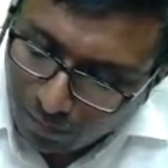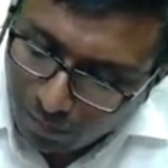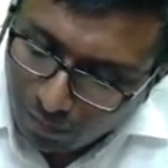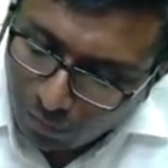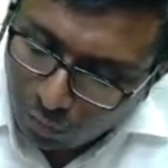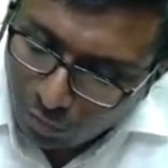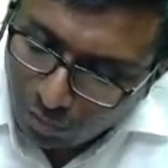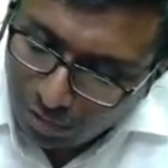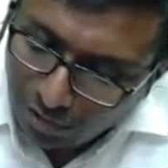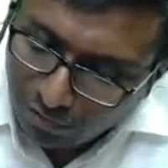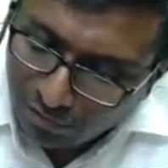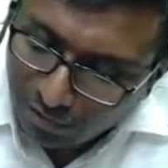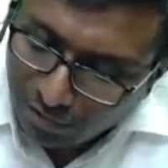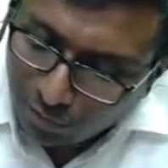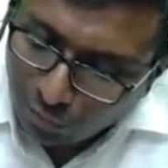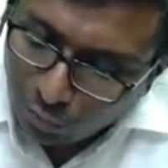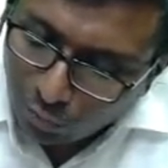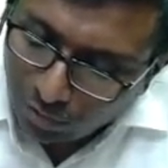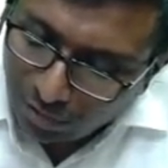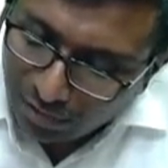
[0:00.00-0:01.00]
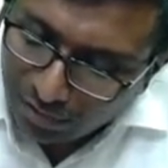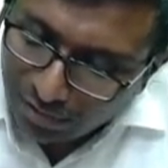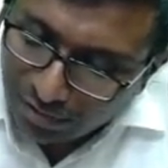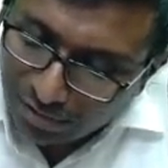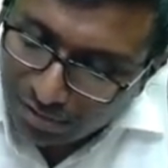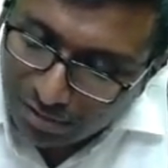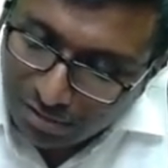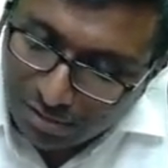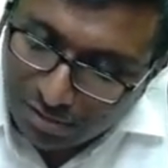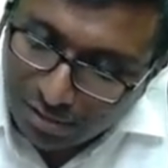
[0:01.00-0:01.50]
Only when two
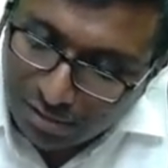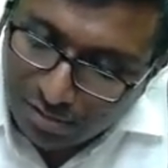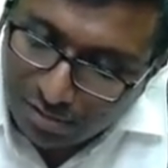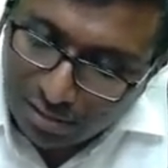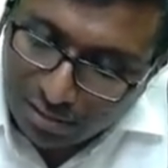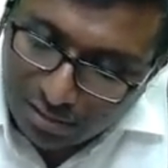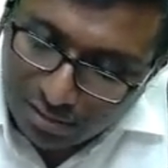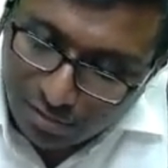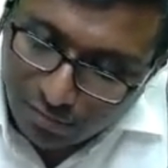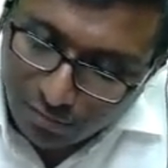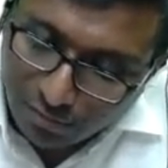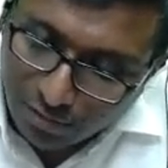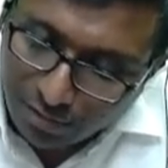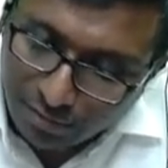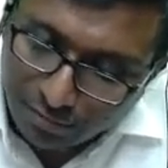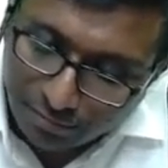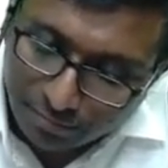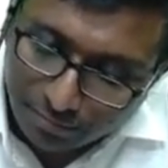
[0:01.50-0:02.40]
conditions are satisfied.